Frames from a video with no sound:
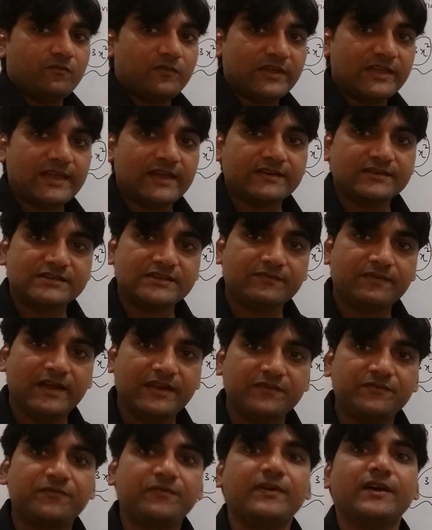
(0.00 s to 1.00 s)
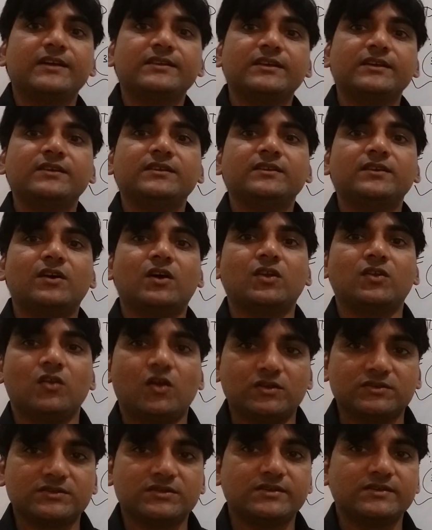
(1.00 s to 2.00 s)
we can divide further or
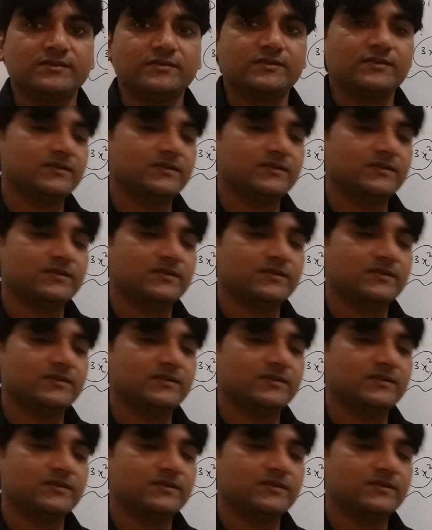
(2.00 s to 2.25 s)
not.